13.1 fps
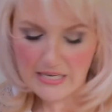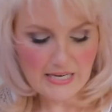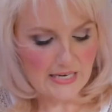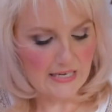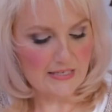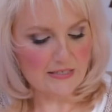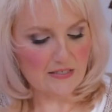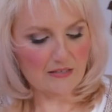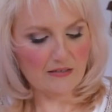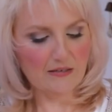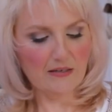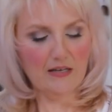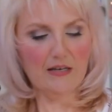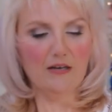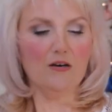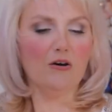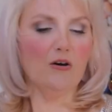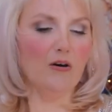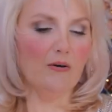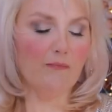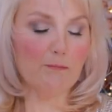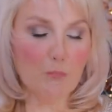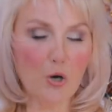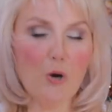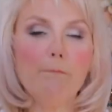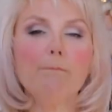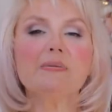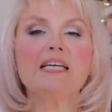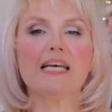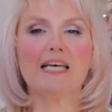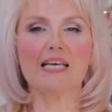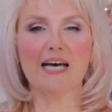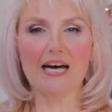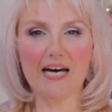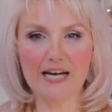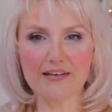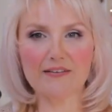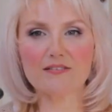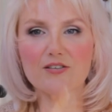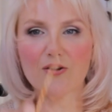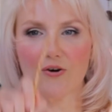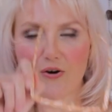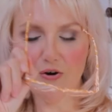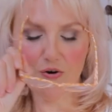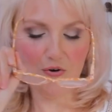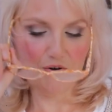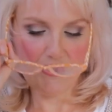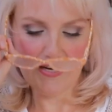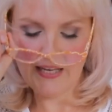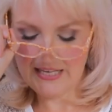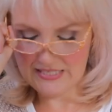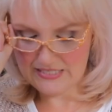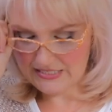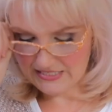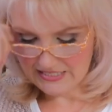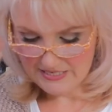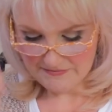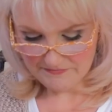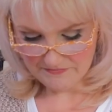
Yards, Bombed Yarns on Etsy.